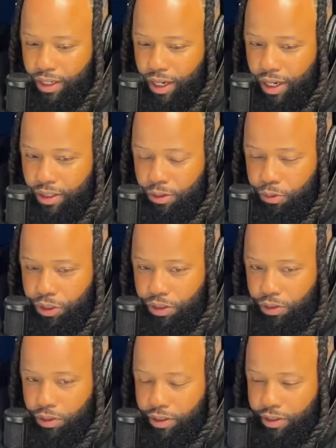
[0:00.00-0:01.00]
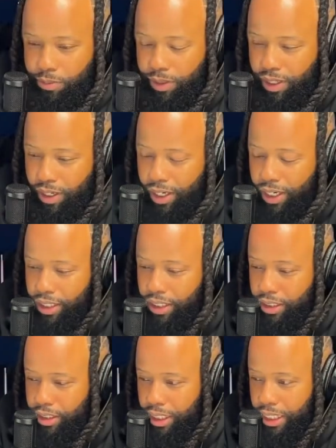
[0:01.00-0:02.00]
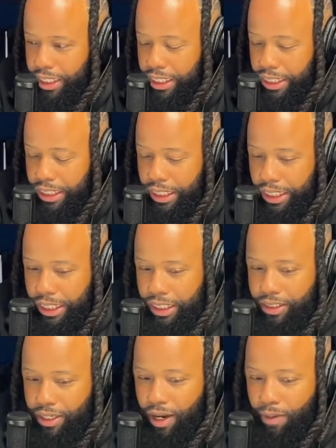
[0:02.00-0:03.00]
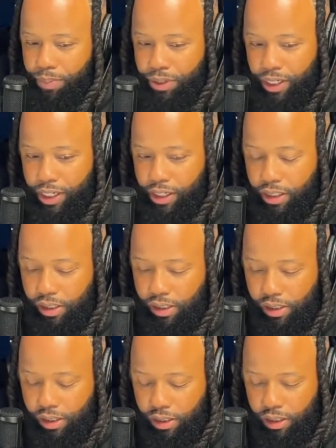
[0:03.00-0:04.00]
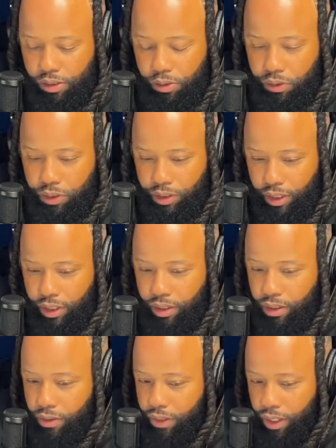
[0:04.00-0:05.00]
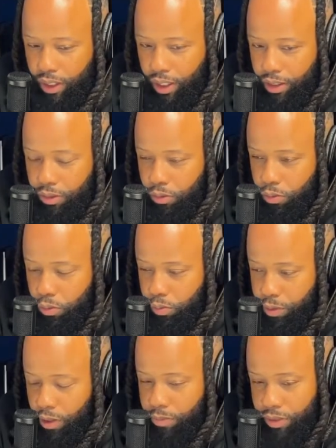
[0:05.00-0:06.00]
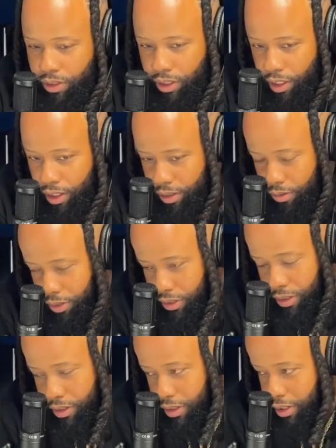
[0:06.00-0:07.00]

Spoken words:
has the resources, man. Any top player that you can think of that came through Palm Beach County recently in the